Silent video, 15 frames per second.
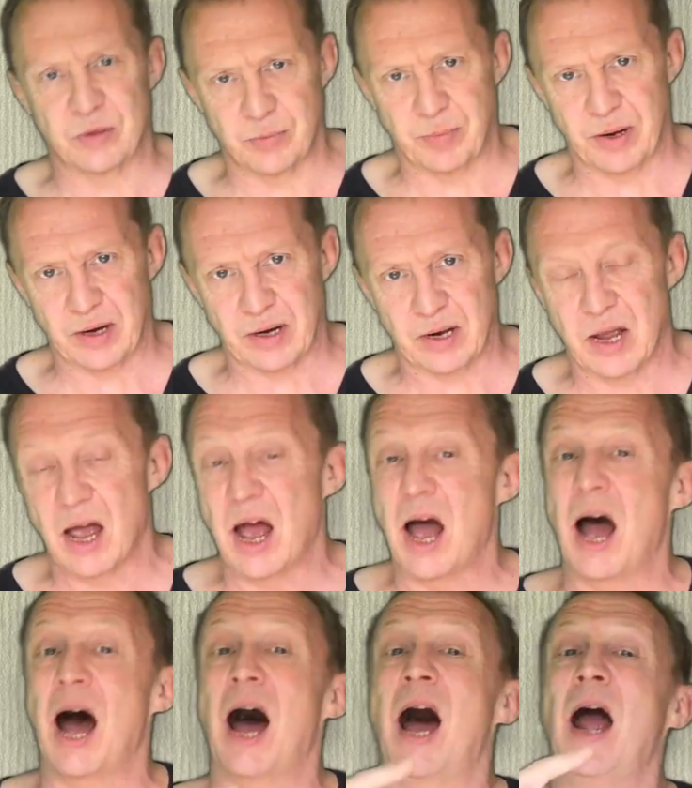to be.
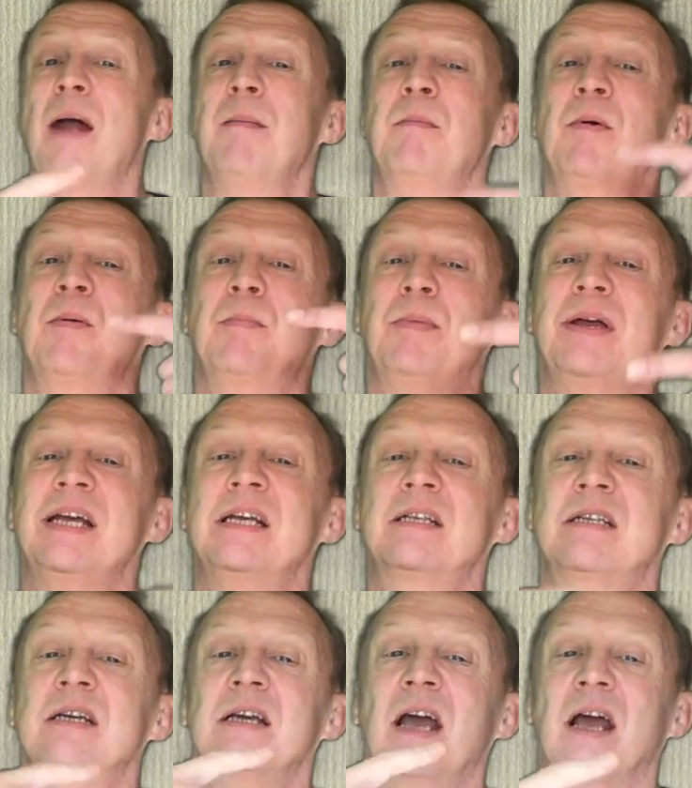I am
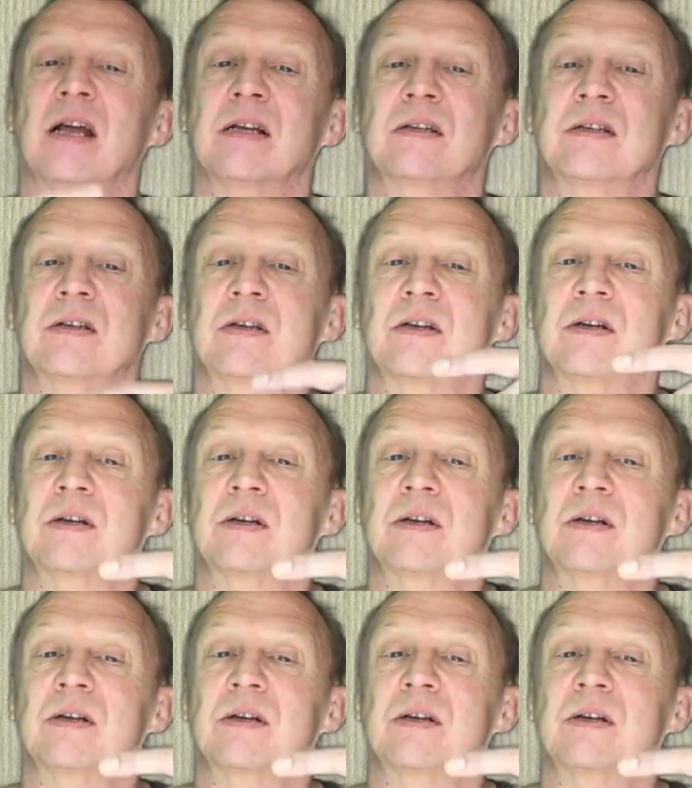repeating it.